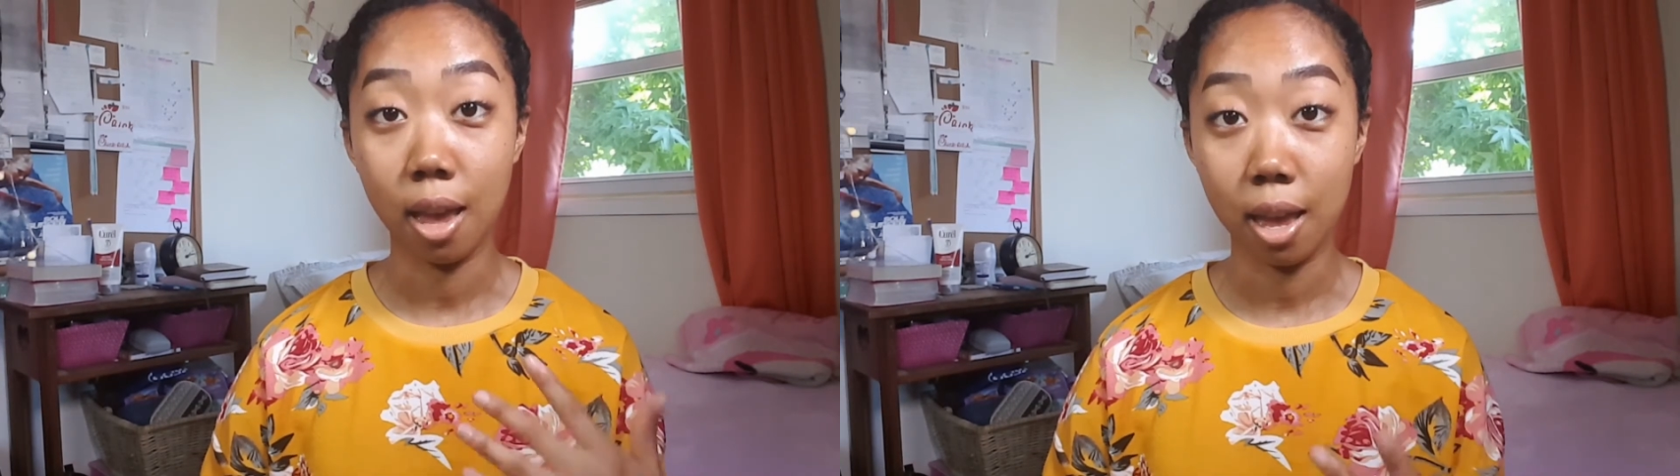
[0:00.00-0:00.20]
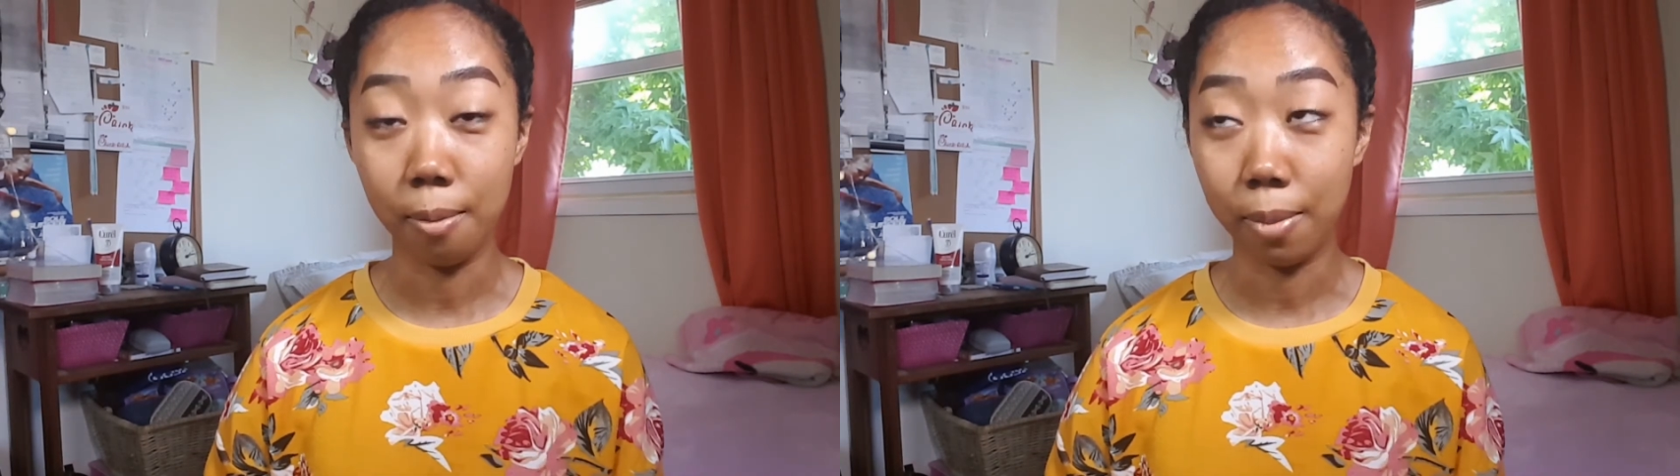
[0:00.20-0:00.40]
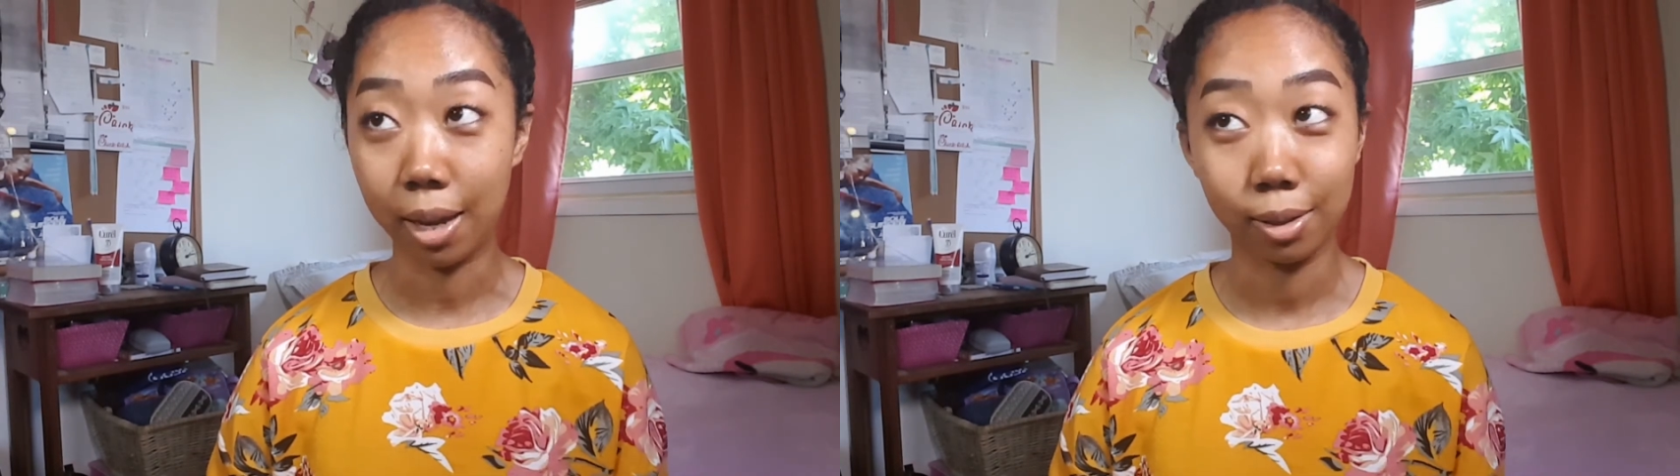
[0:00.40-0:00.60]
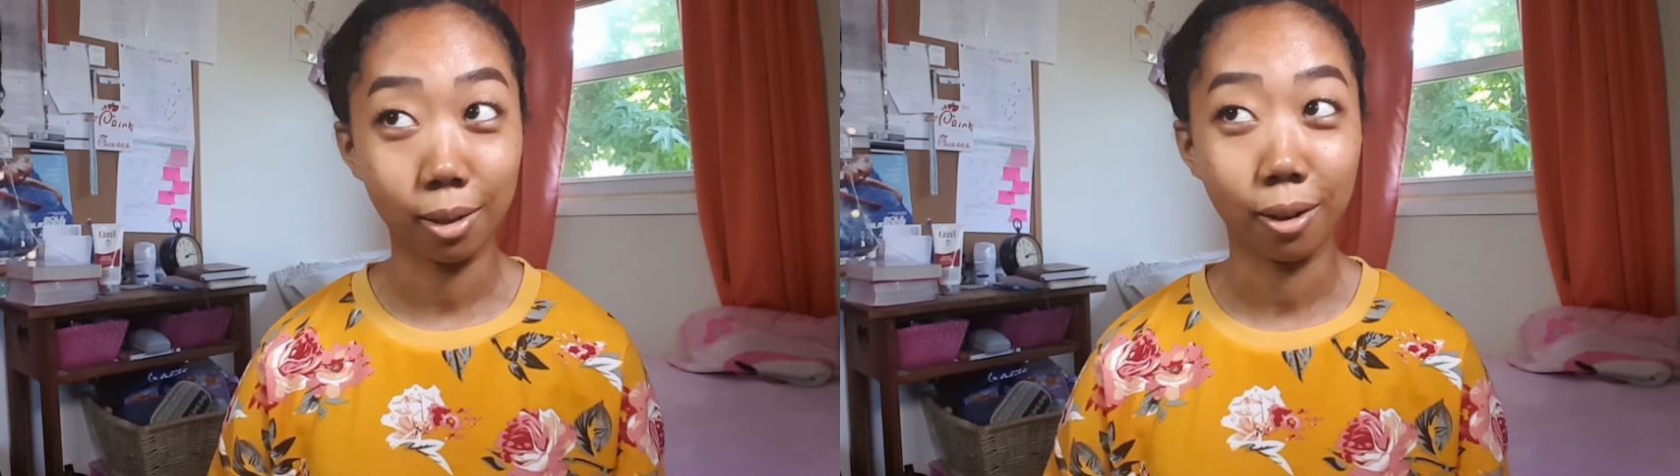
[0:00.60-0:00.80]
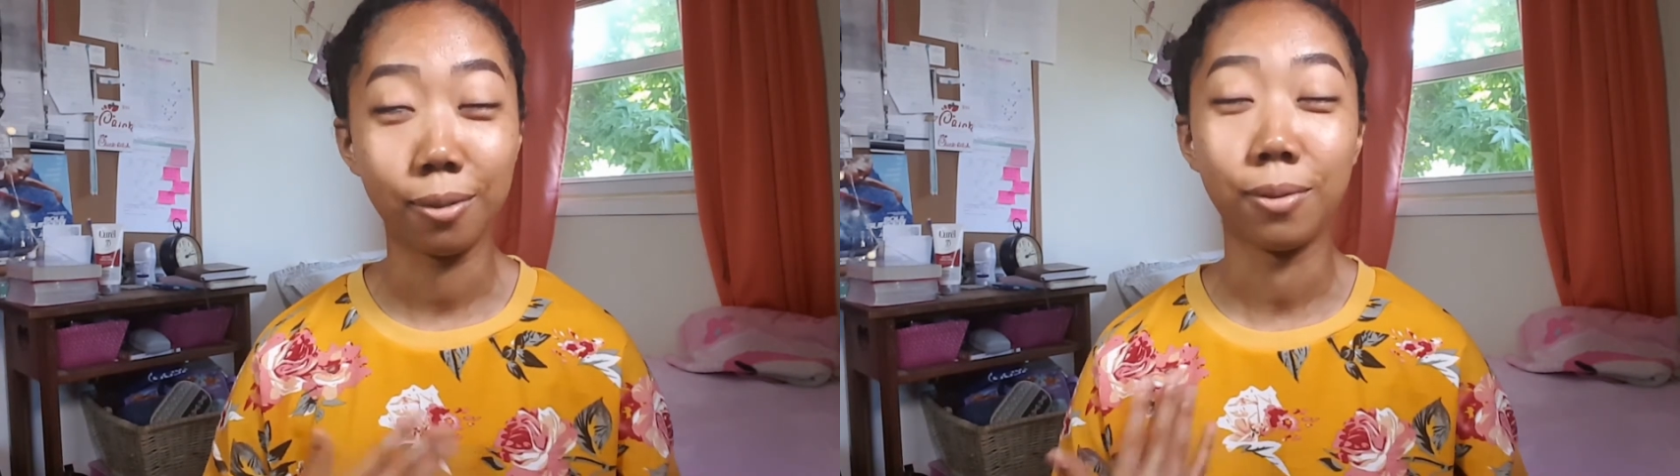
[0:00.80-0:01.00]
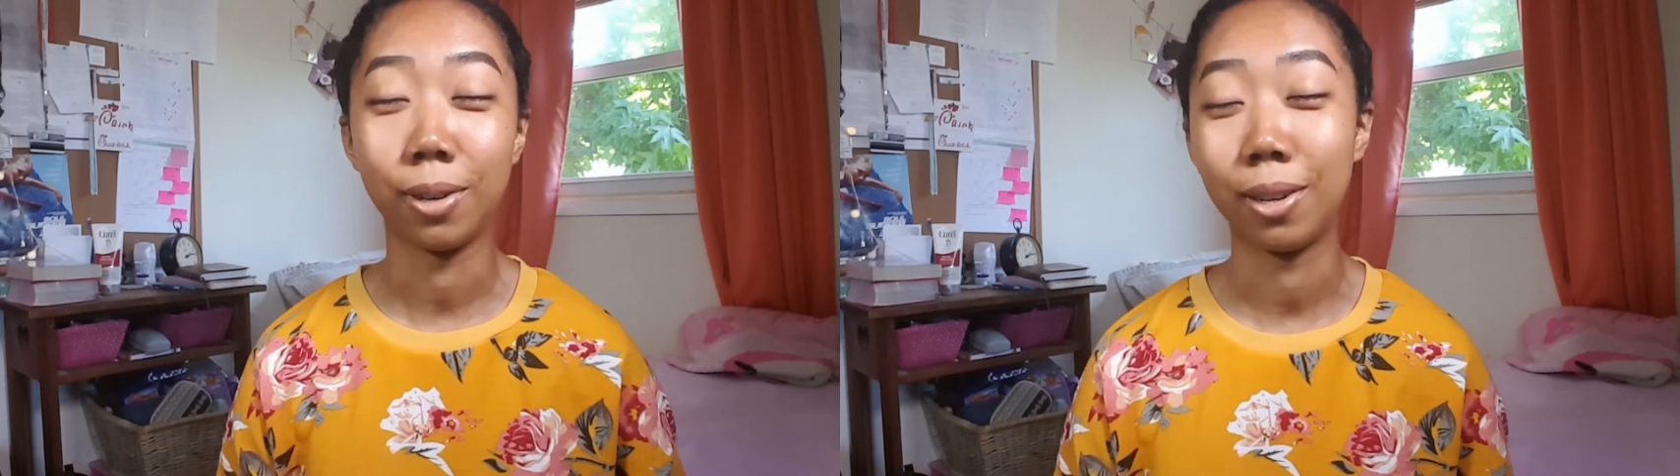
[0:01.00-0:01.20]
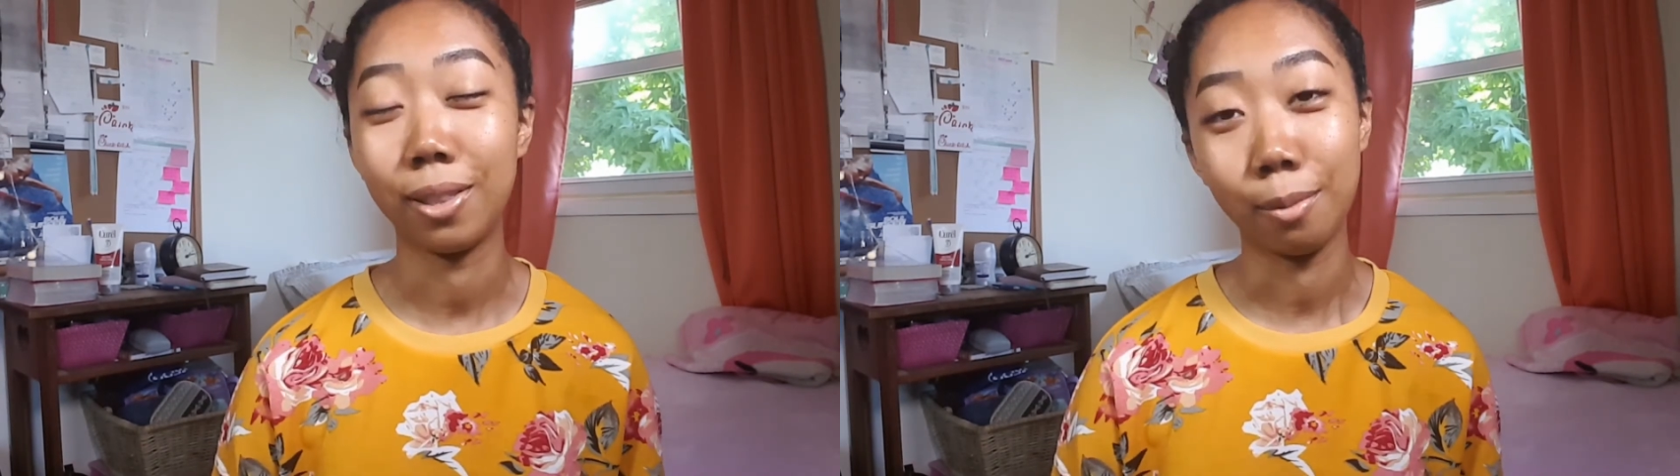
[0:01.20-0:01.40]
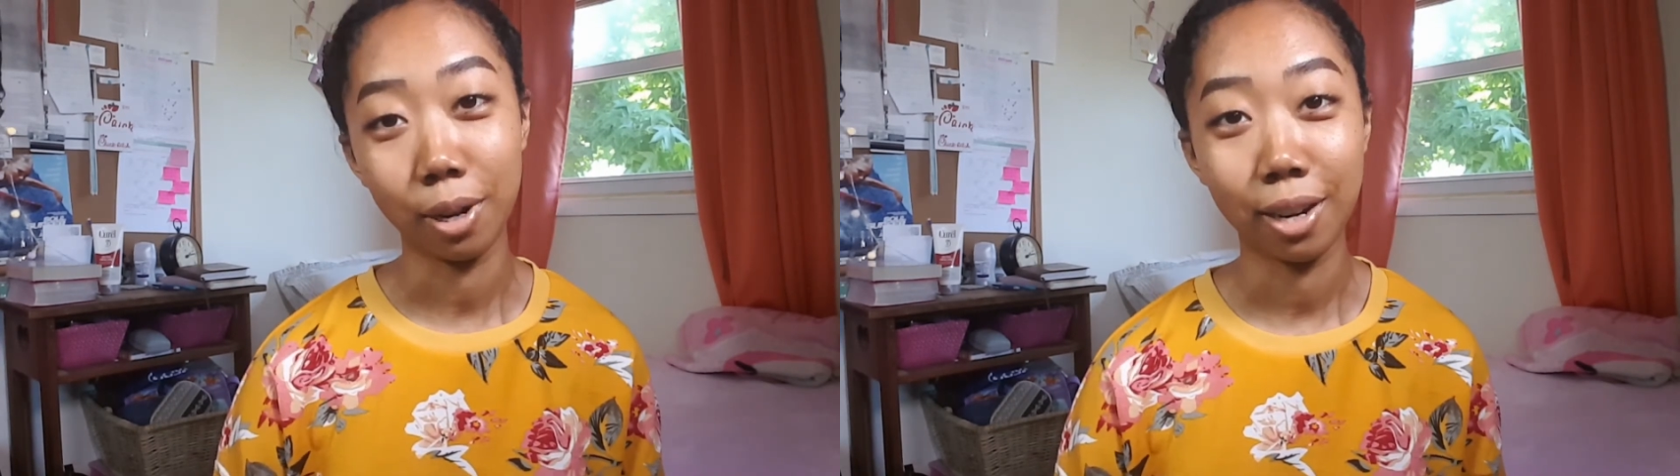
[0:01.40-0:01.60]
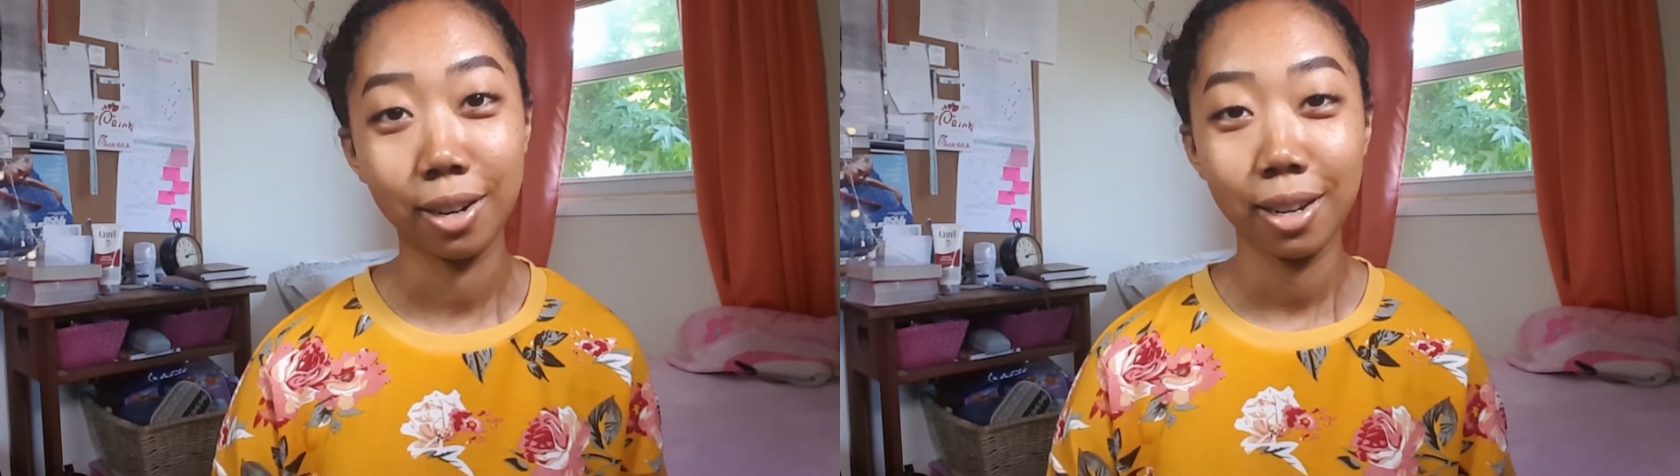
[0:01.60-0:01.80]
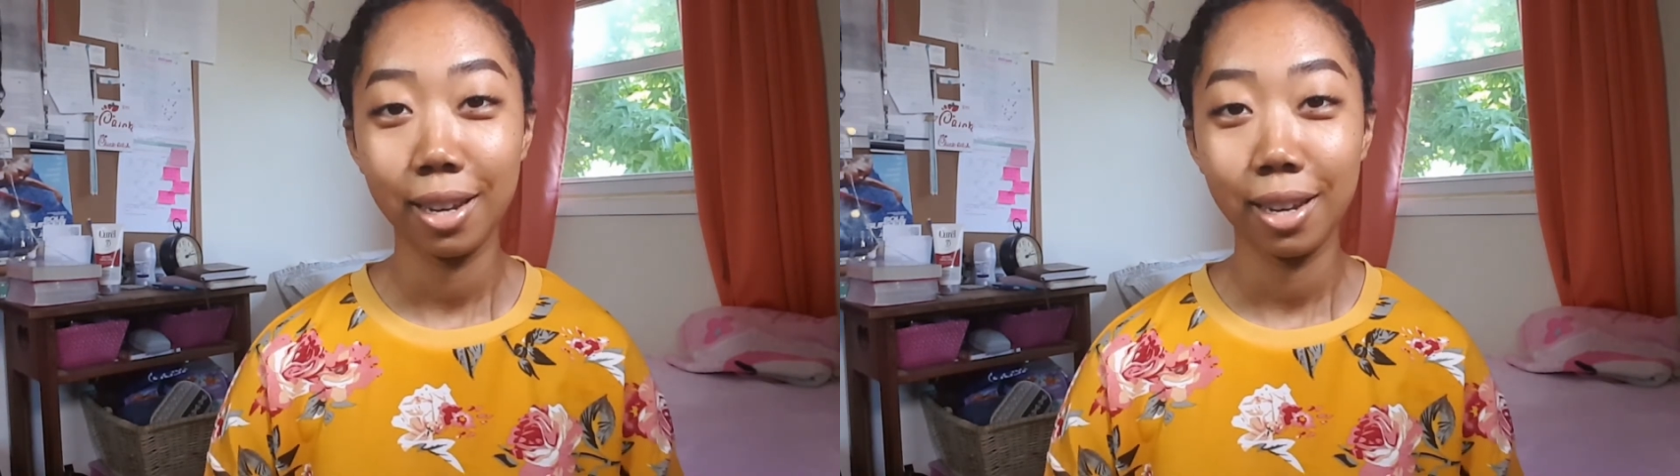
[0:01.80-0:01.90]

ambassador for the brand.